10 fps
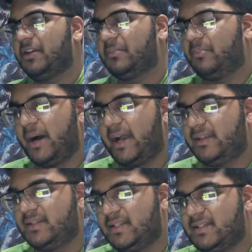but I
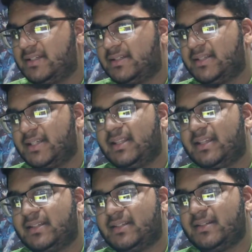need to see
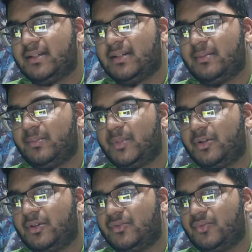this
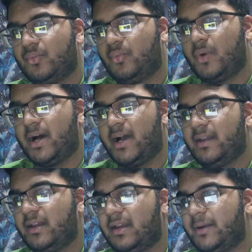because
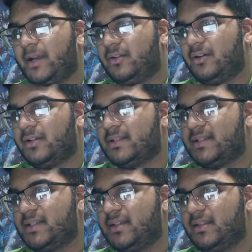why am I not
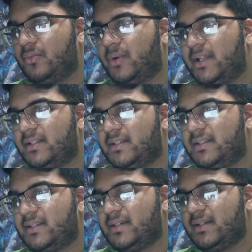seeing the
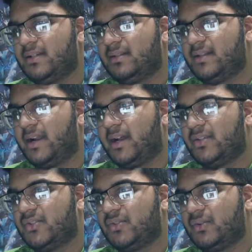ones that I
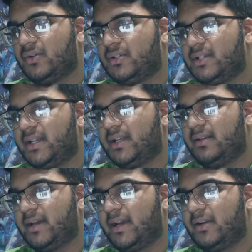saw today?
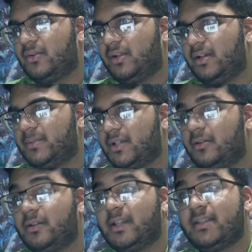Aqualops. Oh
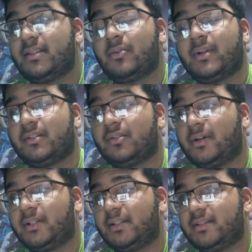no, there is a
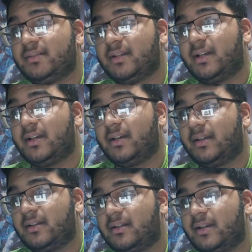Quetzalcoatlus. I
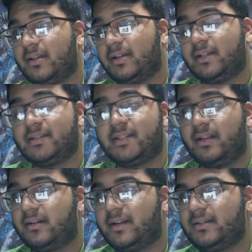
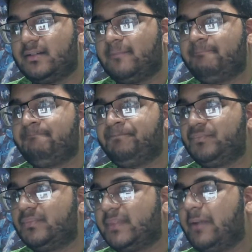stand corrected.
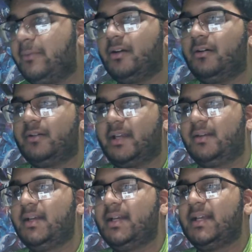There we go. Okay,
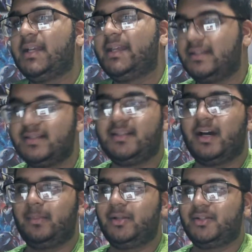it is
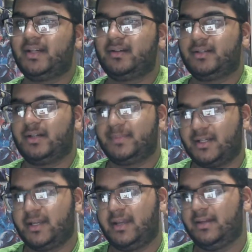Diabloceratops. Okay,